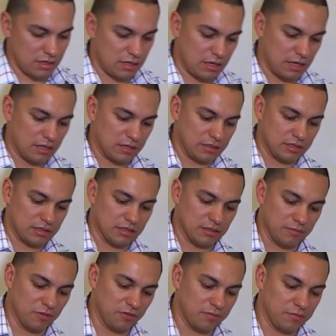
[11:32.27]
now this is the
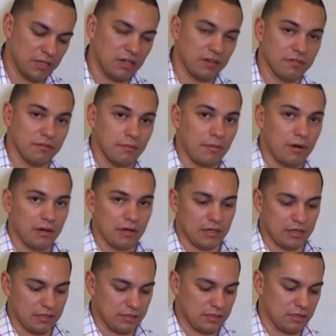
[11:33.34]
movement of the ball
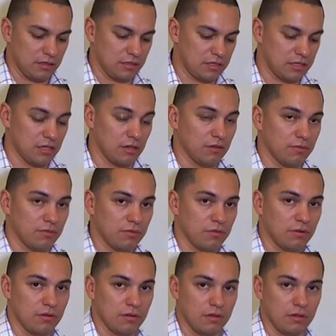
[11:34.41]
head itself,
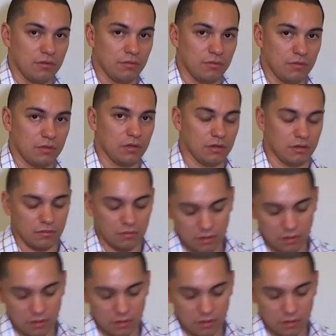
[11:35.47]
you know,